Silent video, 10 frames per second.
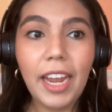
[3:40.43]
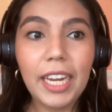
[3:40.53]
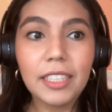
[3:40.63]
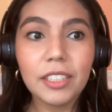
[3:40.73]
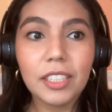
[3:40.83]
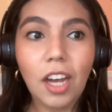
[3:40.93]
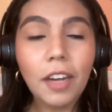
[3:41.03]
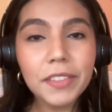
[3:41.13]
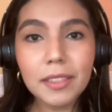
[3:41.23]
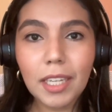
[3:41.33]
And
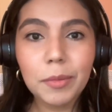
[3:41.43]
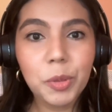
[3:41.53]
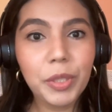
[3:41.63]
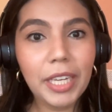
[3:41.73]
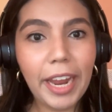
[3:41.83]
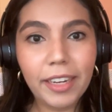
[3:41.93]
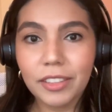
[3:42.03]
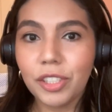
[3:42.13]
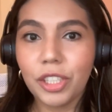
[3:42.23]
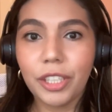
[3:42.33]
oftentimes we
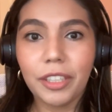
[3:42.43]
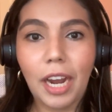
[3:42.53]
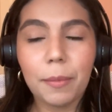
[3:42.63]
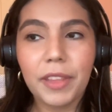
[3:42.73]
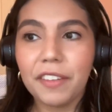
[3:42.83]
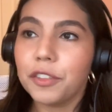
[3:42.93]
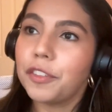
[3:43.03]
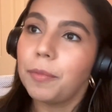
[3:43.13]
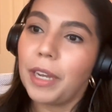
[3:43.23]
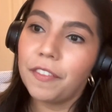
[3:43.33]
answer, I'm thankful
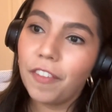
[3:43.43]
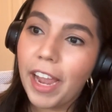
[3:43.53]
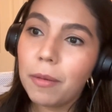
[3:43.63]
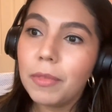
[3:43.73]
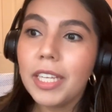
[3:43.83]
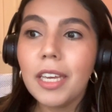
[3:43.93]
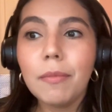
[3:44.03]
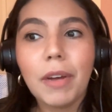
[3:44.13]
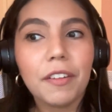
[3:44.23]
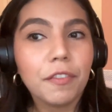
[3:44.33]
for my
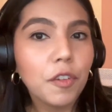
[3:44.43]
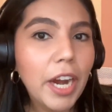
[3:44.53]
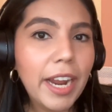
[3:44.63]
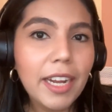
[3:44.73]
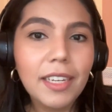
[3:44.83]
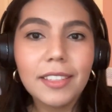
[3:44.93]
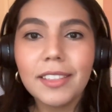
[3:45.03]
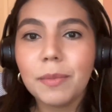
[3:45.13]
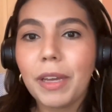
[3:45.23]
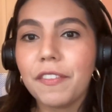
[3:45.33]
family, my
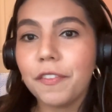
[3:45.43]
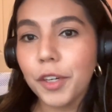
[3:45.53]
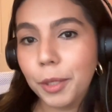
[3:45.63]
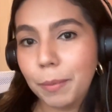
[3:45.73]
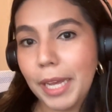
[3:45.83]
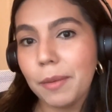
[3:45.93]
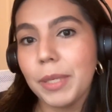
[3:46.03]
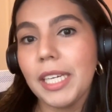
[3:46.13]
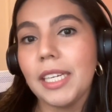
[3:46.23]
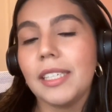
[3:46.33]
friends, my fur
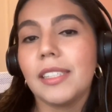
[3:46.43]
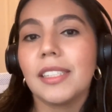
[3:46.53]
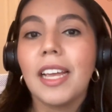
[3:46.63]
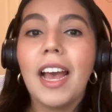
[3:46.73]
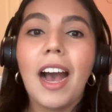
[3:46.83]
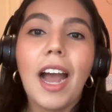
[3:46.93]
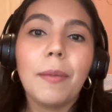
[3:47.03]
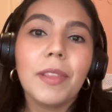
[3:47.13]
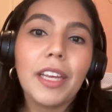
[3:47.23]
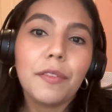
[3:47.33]
babies.
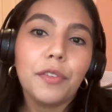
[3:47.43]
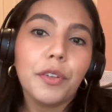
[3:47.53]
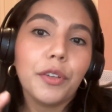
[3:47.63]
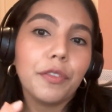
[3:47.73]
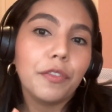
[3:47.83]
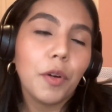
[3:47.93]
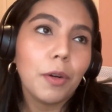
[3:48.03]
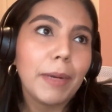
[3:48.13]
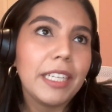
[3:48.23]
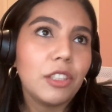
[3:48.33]
I'm thankful
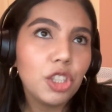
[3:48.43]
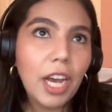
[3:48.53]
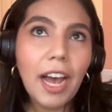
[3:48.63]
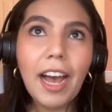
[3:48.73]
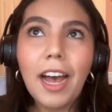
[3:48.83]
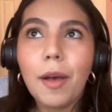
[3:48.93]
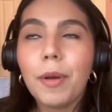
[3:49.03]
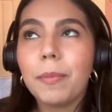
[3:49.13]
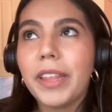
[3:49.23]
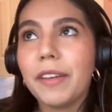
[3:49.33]
for my
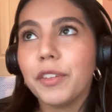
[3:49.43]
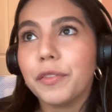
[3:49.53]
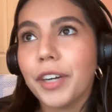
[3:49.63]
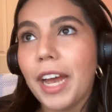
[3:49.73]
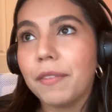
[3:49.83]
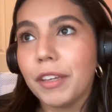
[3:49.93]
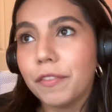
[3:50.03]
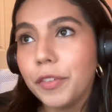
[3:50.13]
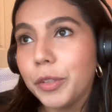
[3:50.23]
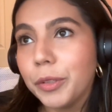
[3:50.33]
job. I'm thankful for having
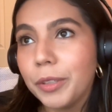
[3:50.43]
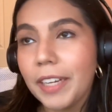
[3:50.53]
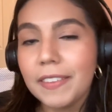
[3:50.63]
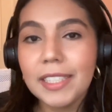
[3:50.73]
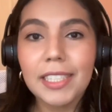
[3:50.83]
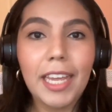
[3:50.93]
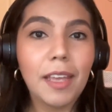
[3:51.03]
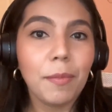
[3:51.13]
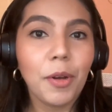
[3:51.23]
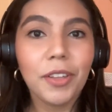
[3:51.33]
food at this
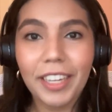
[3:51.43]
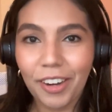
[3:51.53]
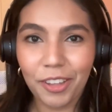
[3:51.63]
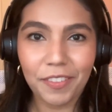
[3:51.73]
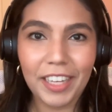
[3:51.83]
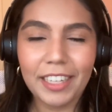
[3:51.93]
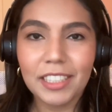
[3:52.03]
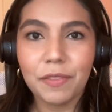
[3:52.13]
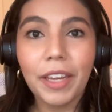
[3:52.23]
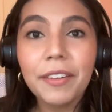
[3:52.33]
table and all of
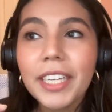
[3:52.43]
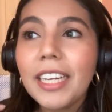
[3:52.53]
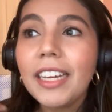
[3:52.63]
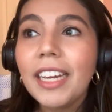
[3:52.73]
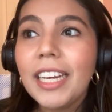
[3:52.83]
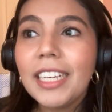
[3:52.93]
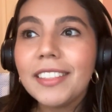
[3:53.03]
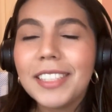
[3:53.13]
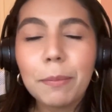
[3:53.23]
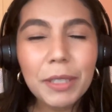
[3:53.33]
that. It's very
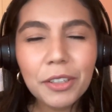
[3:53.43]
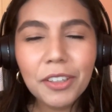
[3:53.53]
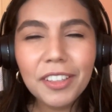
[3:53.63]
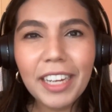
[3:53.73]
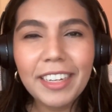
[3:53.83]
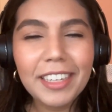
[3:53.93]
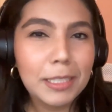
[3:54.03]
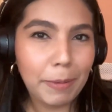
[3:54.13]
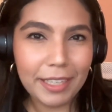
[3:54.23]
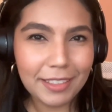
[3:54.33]
typical and
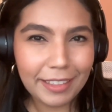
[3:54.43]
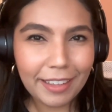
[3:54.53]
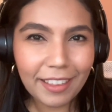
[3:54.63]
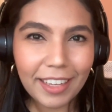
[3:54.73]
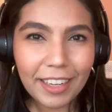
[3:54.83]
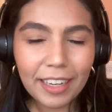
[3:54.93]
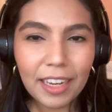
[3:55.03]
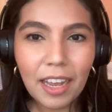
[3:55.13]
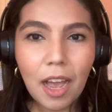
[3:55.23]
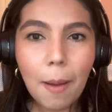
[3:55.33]
expected, I think.